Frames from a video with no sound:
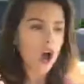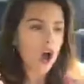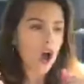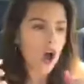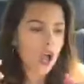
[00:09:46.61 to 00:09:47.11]

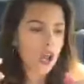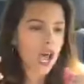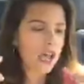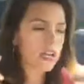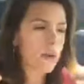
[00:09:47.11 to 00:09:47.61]

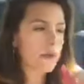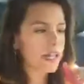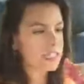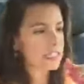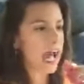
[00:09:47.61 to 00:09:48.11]
Hola, ¿cómo
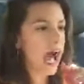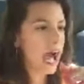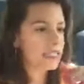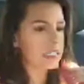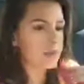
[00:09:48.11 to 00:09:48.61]
estás?